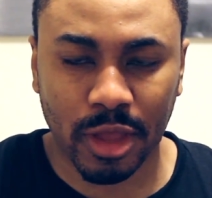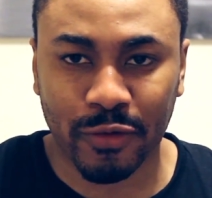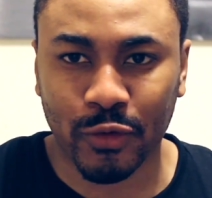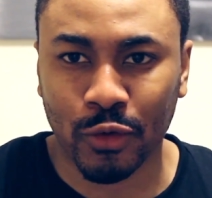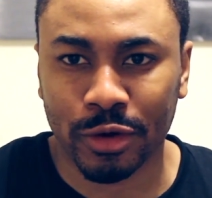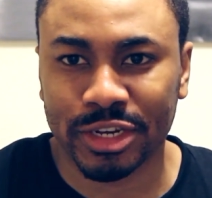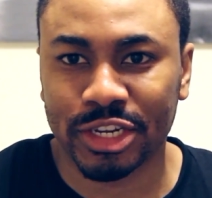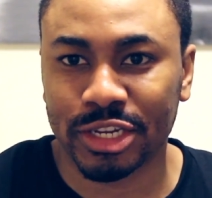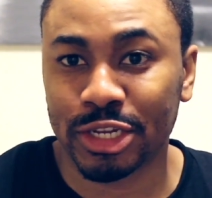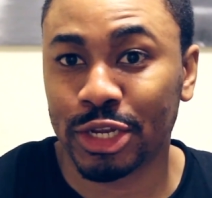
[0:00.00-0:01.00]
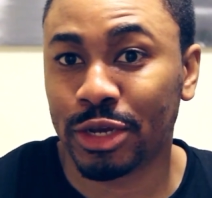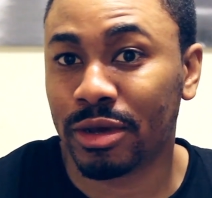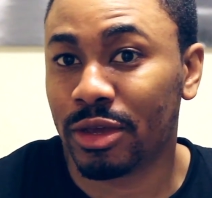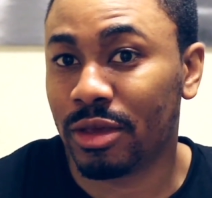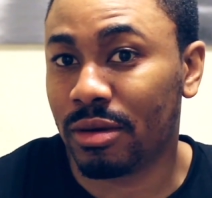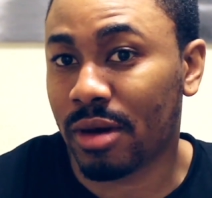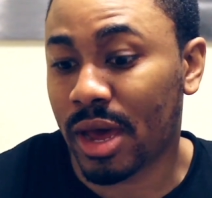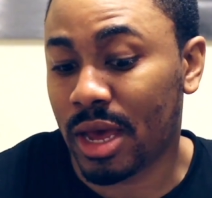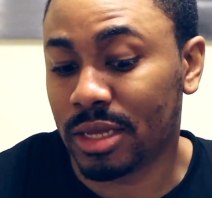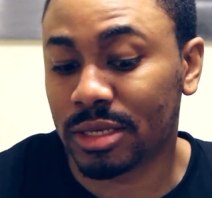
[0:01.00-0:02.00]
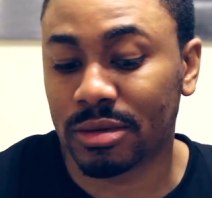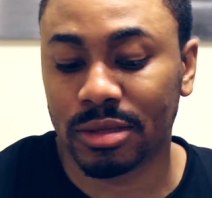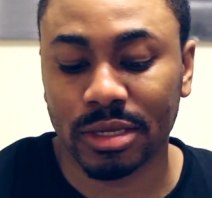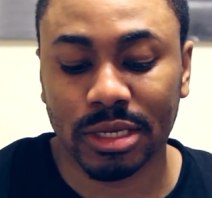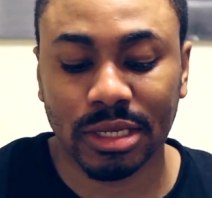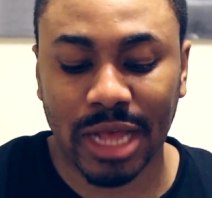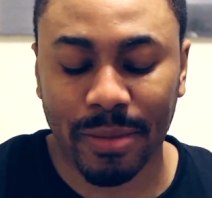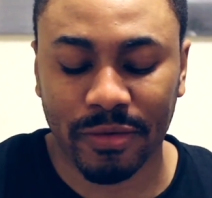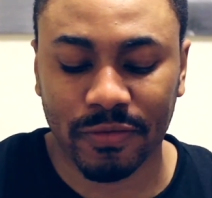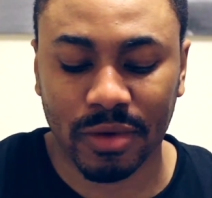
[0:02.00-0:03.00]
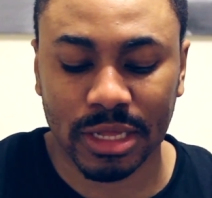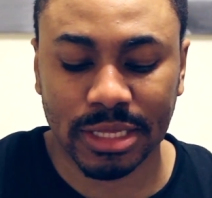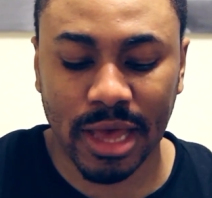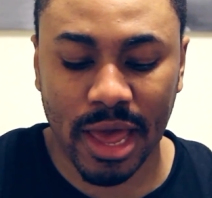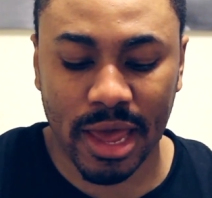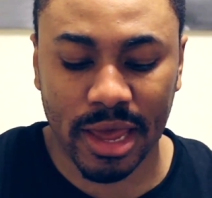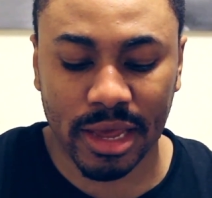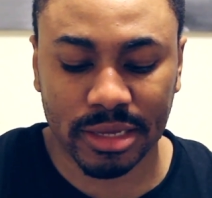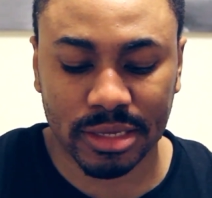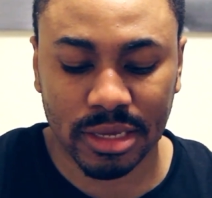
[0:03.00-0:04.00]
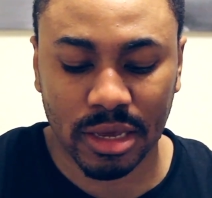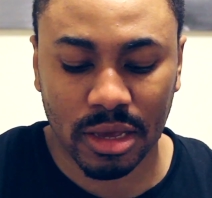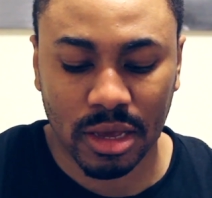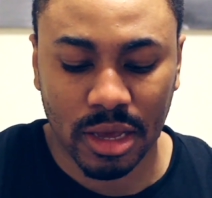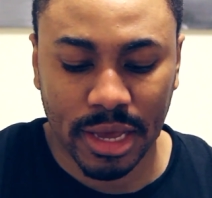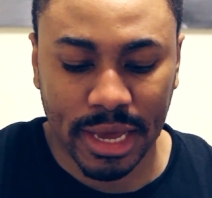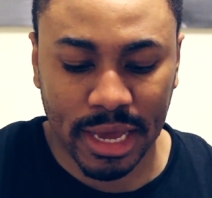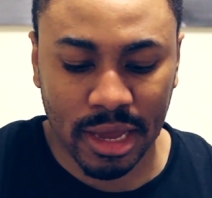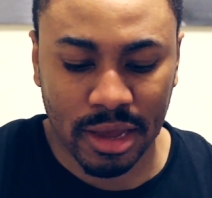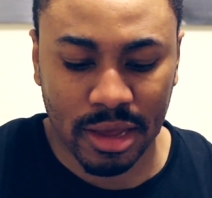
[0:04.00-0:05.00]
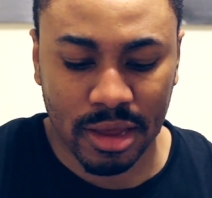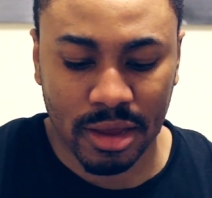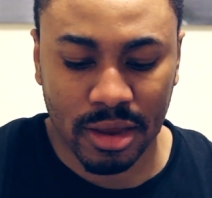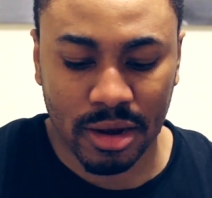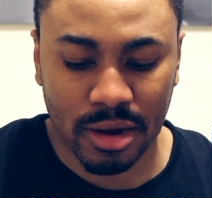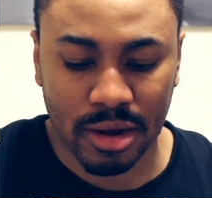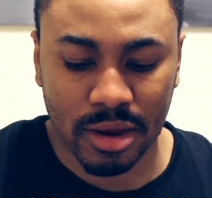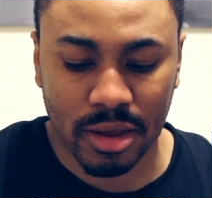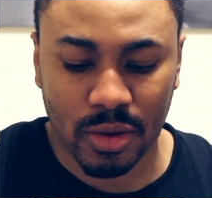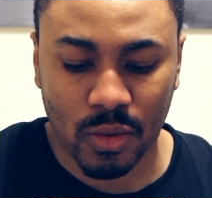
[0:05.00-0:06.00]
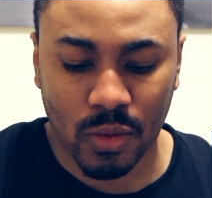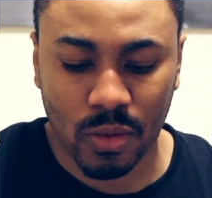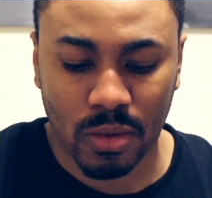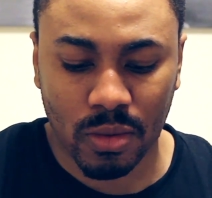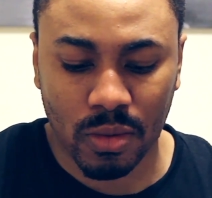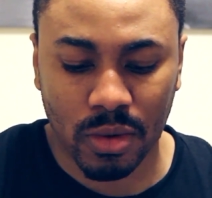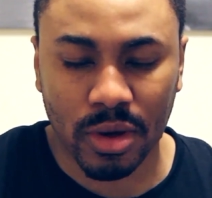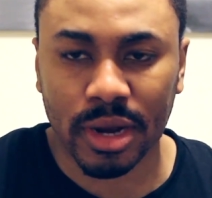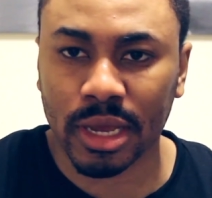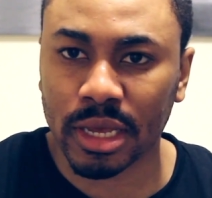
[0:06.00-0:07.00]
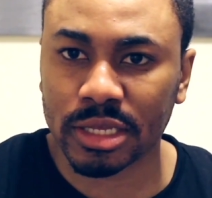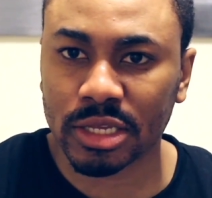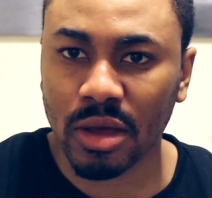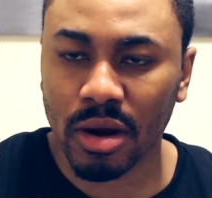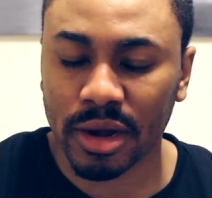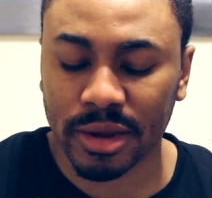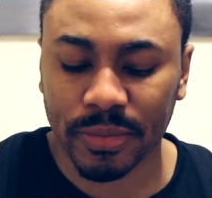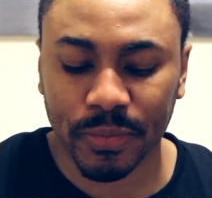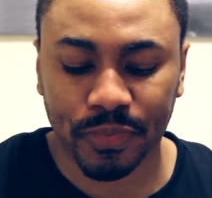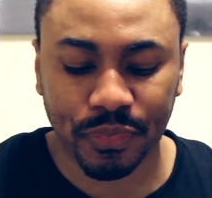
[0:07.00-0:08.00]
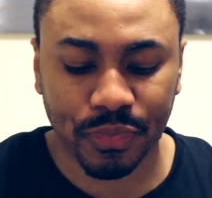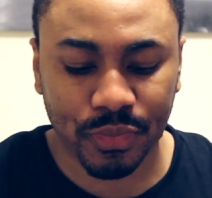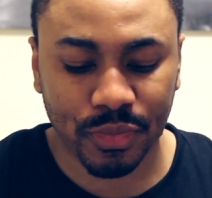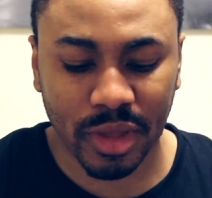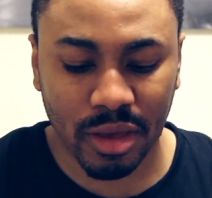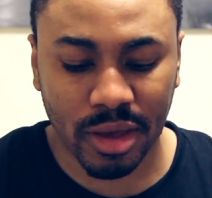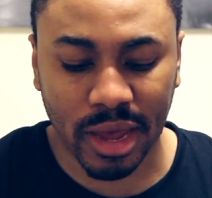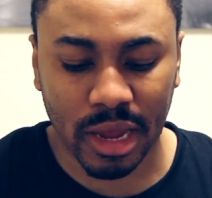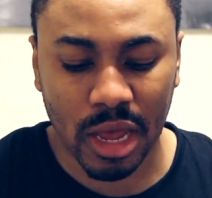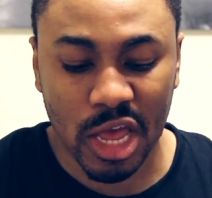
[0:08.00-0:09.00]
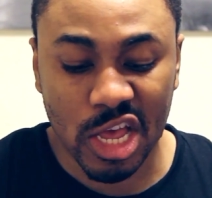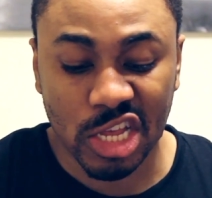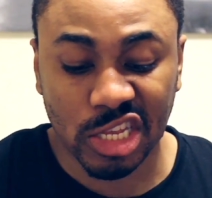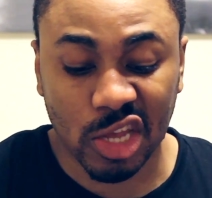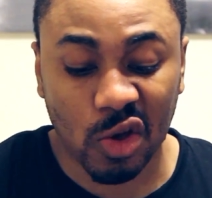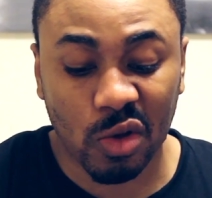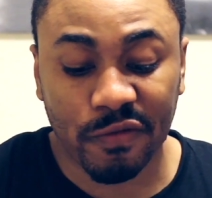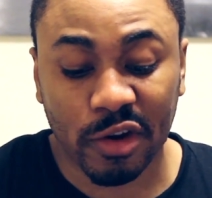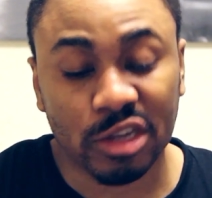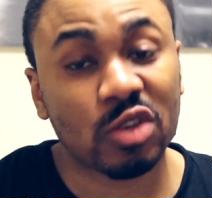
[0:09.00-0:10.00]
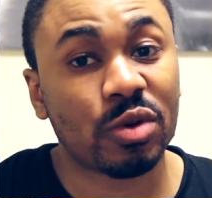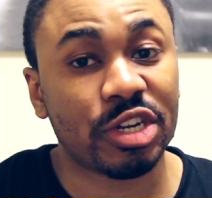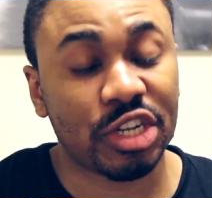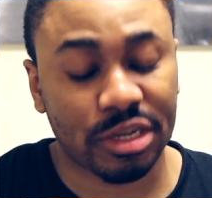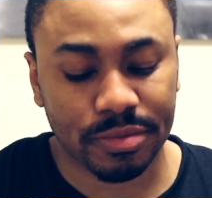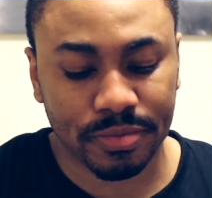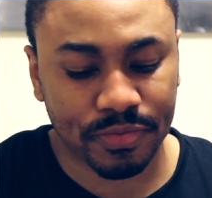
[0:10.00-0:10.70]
of course you ask on these type of tags, and we're going to get started. Okay, so first question.